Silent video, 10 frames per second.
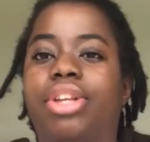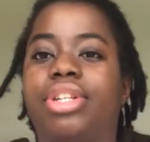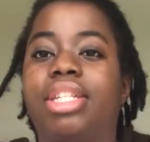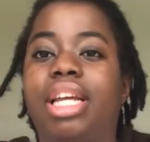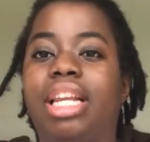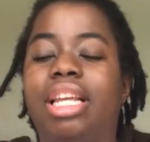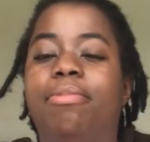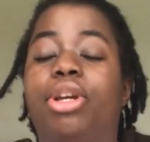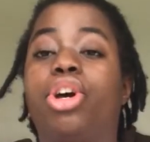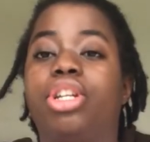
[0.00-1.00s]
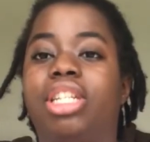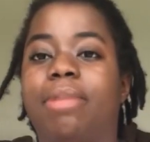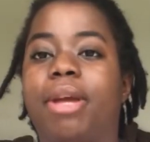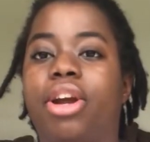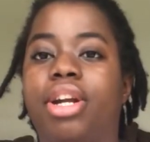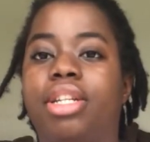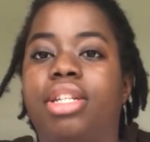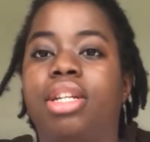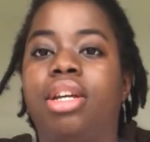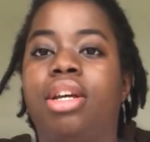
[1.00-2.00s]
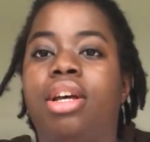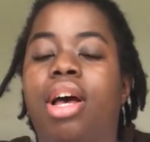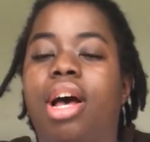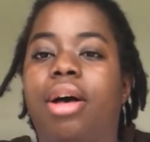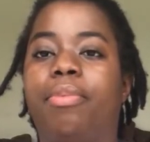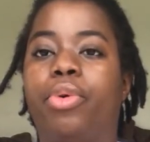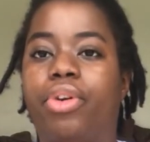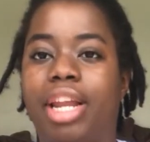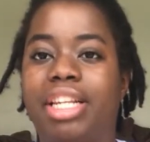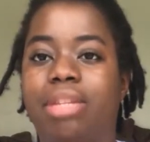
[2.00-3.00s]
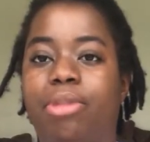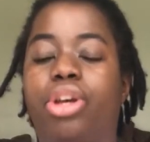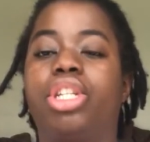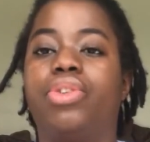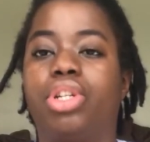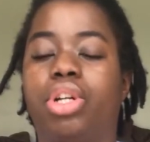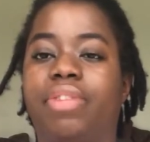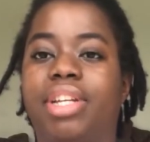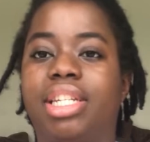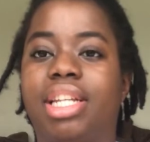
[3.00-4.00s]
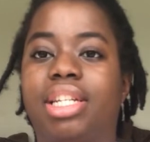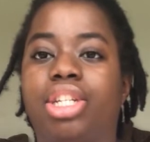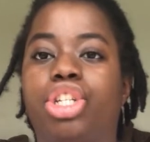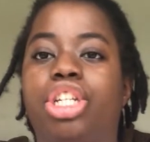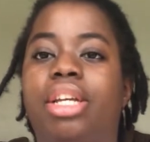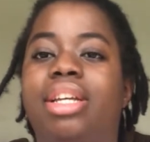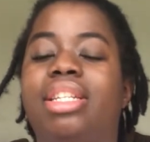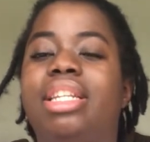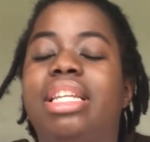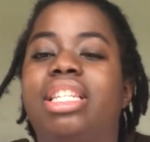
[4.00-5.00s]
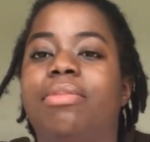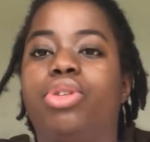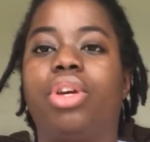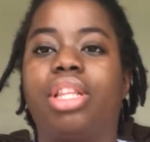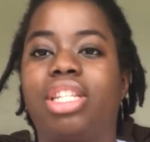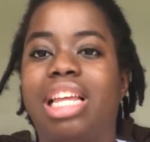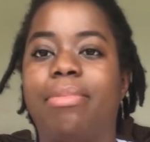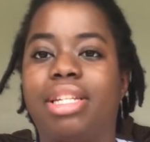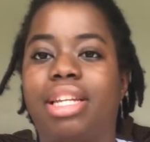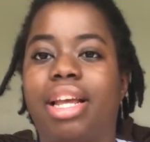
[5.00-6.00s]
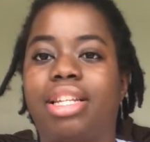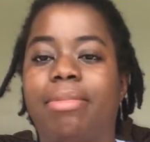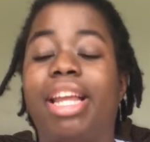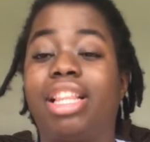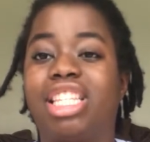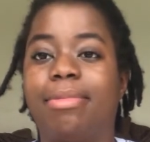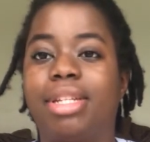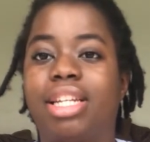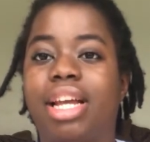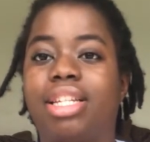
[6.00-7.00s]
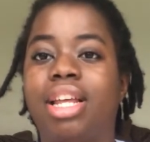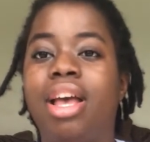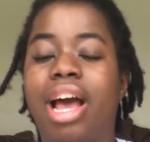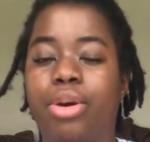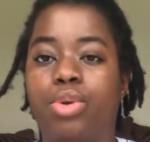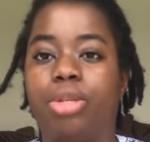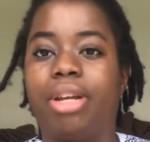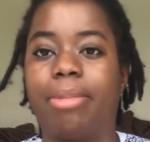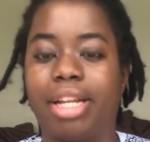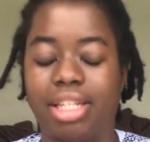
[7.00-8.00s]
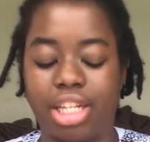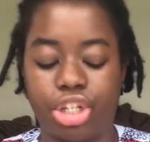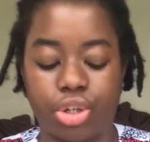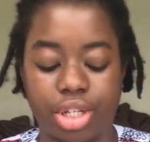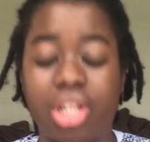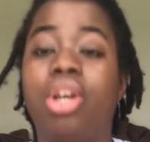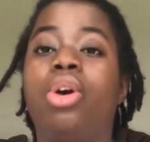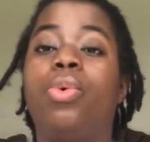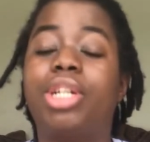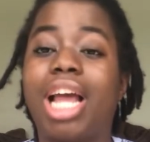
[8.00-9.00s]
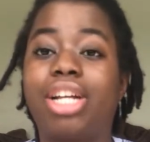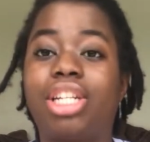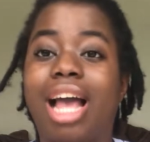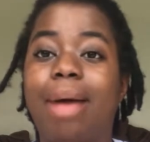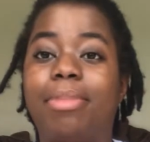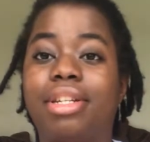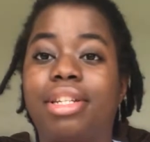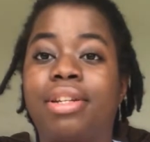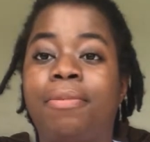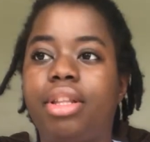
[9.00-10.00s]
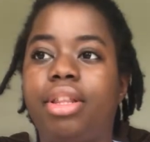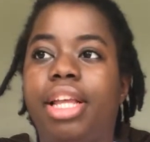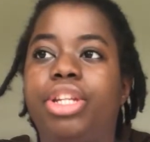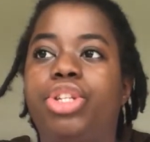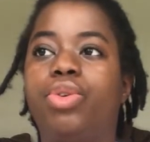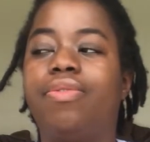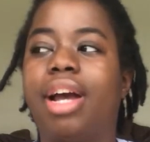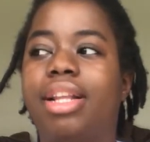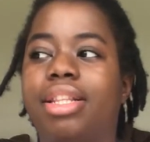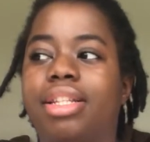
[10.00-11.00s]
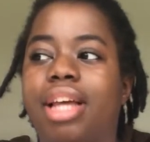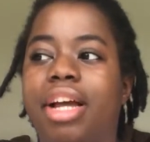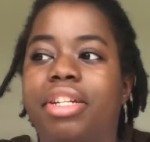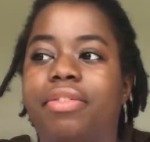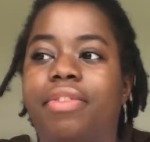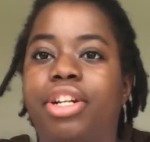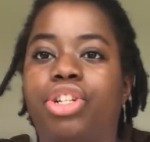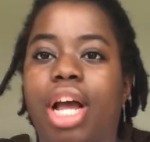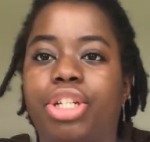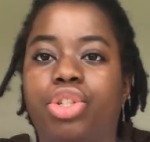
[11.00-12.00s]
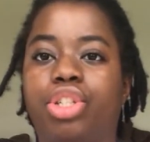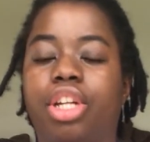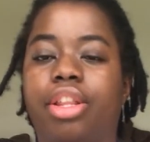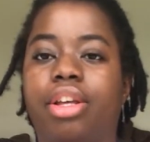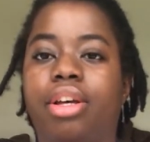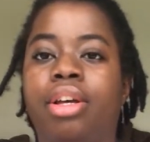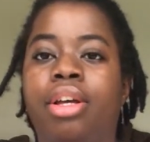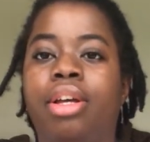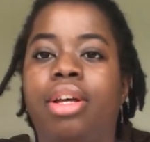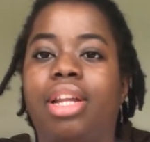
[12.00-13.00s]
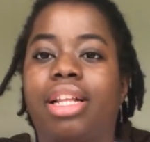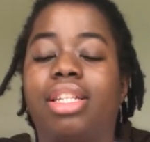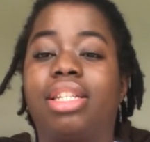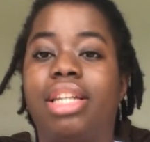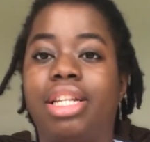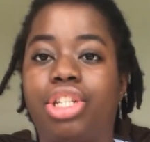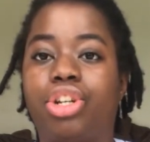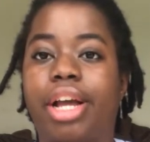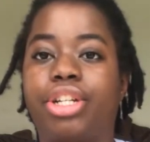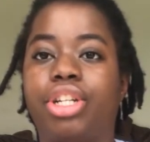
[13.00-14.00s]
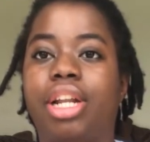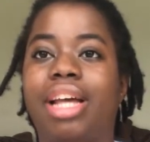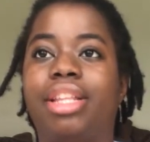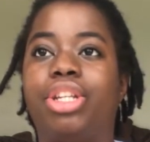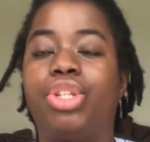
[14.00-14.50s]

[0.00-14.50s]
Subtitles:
that they're sickly because their parents were related, and because of the result of incest. She sees them doing the same mistakes, making the same mistakes, and also becoming incestuous, which actually happens. They do find this kind of attraction to each other, like this intense attraction, and they